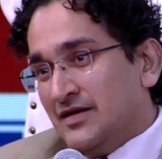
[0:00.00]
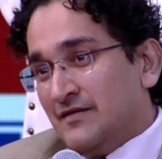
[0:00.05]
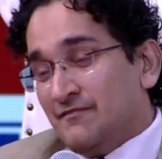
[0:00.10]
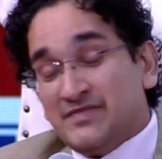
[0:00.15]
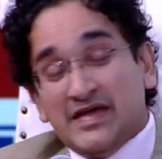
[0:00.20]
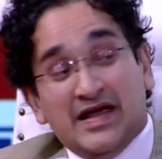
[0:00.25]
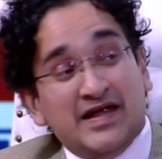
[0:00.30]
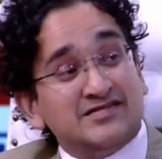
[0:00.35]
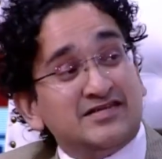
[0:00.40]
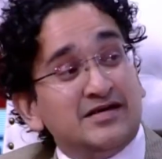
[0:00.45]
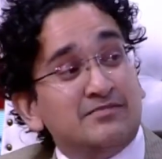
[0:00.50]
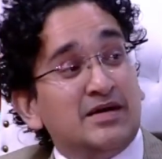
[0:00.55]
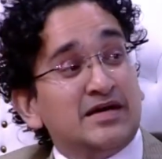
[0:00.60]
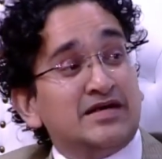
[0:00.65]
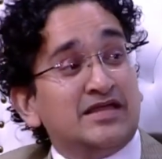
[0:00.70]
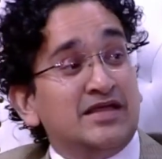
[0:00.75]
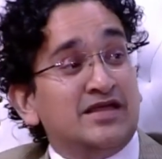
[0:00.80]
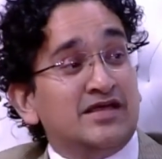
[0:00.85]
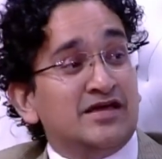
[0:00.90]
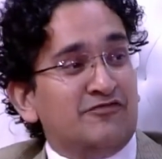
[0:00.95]
There is a
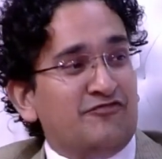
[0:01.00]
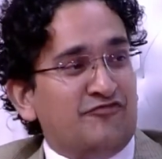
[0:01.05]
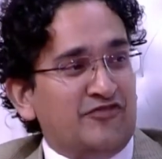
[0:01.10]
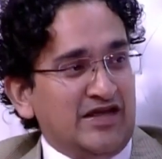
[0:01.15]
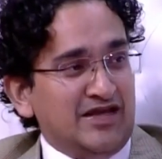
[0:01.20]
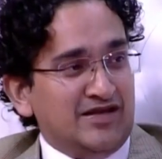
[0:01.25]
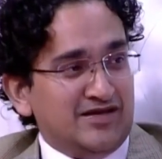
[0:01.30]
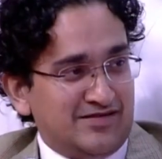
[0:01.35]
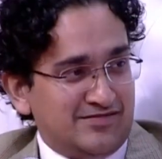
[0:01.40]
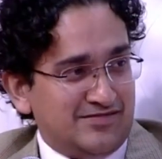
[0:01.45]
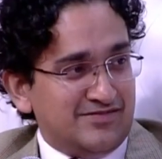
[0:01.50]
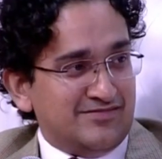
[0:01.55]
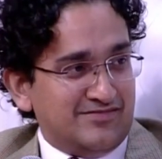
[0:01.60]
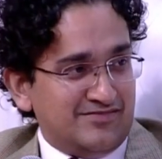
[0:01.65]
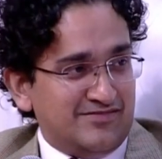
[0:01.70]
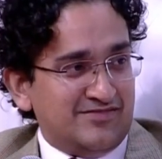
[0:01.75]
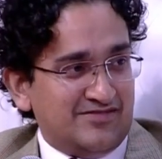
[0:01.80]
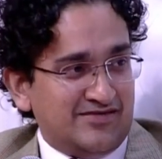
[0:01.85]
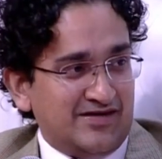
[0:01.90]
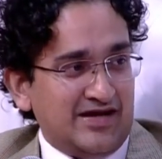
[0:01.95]
material feel,
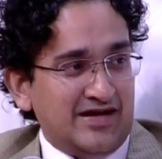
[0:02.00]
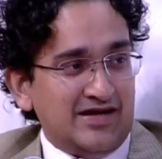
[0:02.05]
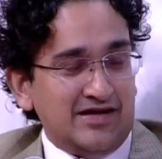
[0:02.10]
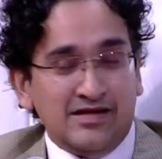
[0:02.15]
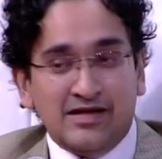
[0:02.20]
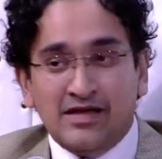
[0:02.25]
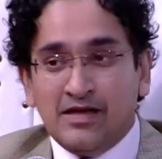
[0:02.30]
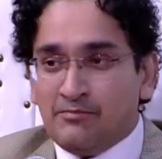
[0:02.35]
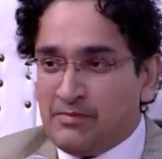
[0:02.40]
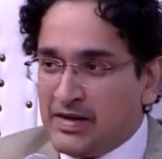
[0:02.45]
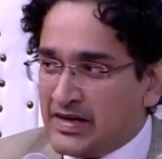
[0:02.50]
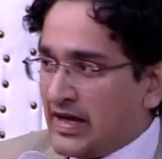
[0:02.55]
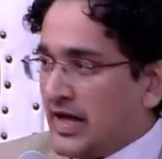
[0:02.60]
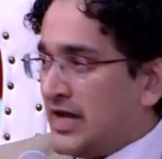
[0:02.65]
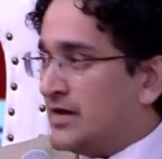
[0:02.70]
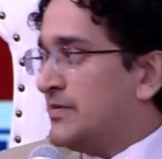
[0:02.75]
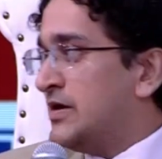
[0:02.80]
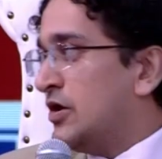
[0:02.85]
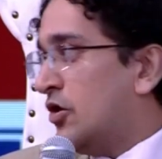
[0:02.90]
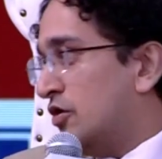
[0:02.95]
right? But
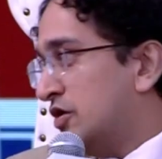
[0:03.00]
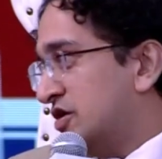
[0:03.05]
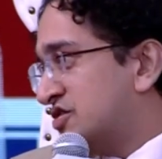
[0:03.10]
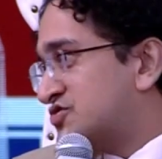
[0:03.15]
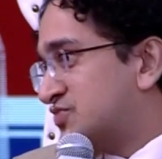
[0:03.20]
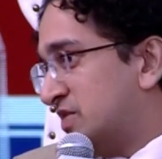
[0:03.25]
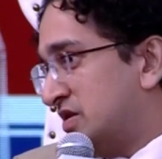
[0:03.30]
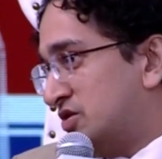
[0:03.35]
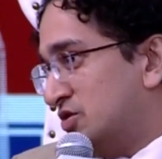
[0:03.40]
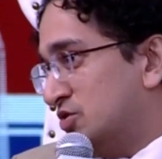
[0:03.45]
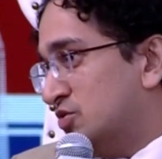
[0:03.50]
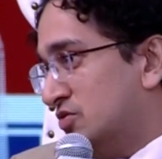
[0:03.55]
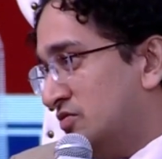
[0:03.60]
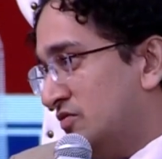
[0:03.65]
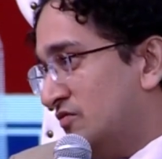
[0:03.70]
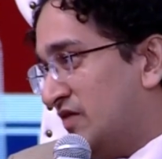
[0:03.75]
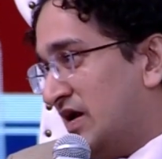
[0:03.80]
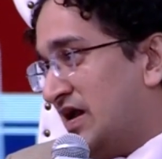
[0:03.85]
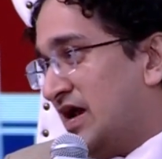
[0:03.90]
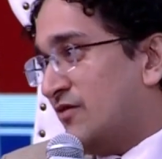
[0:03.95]
I'll be honest with you,
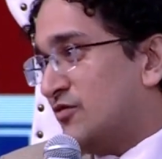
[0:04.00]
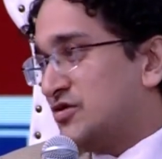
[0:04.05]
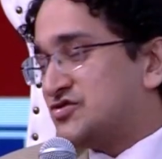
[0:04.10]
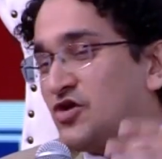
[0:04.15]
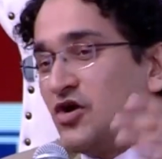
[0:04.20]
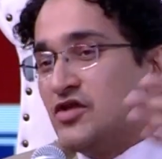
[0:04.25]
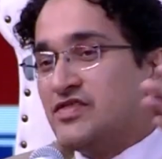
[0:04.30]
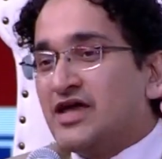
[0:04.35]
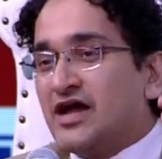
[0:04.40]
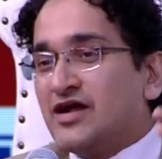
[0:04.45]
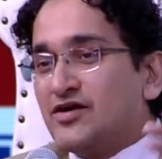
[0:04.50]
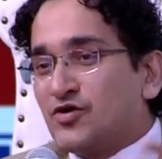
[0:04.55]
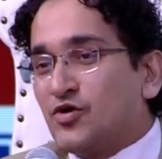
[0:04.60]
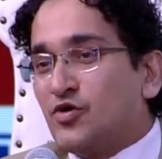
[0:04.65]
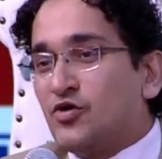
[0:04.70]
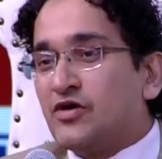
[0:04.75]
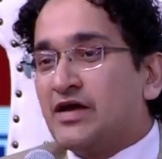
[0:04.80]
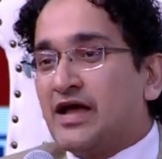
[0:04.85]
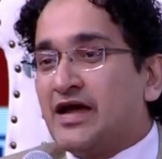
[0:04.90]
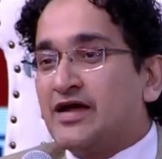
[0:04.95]
when I was on that road, I